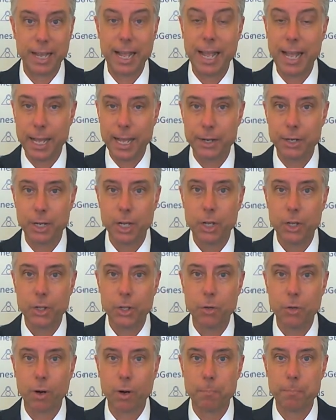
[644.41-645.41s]
and
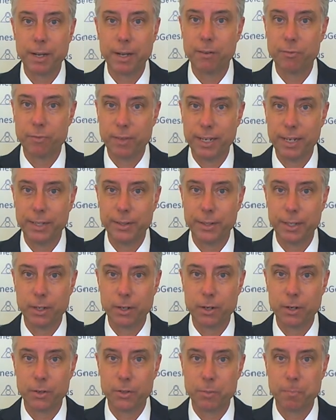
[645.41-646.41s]
you are benefiting the
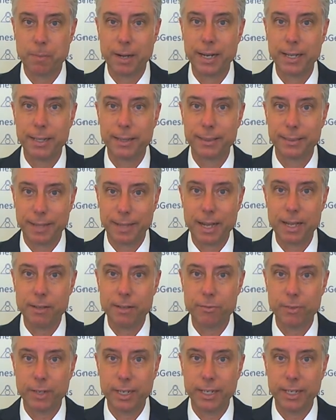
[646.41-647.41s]
earth by
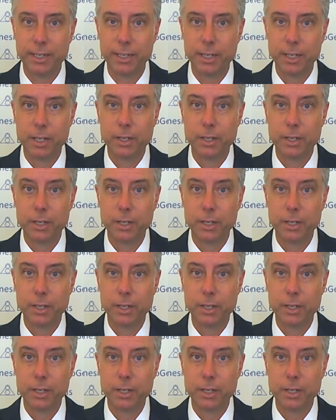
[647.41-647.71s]
enlivening